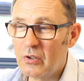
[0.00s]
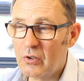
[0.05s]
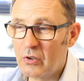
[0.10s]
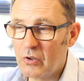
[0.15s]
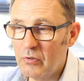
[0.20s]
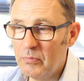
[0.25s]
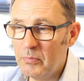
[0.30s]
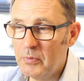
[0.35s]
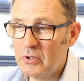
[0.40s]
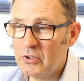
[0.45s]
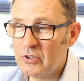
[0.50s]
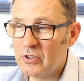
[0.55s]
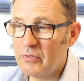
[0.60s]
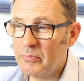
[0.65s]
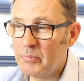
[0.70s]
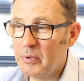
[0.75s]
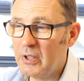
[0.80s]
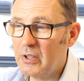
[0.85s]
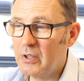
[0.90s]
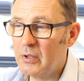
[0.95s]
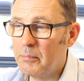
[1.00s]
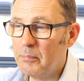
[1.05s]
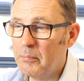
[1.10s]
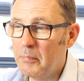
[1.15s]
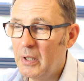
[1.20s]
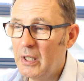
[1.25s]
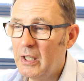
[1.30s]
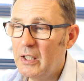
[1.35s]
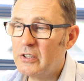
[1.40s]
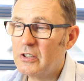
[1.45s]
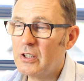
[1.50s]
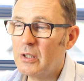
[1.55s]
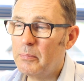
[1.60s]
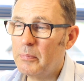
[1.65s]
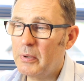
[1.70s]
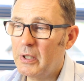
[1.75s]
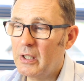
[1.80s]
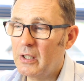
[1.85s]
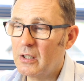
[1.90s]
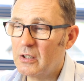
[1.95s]
governments have been the major
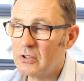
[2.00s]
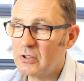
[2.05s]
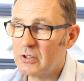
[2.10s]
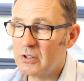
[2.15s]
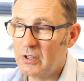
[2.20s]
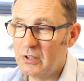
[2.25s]
payers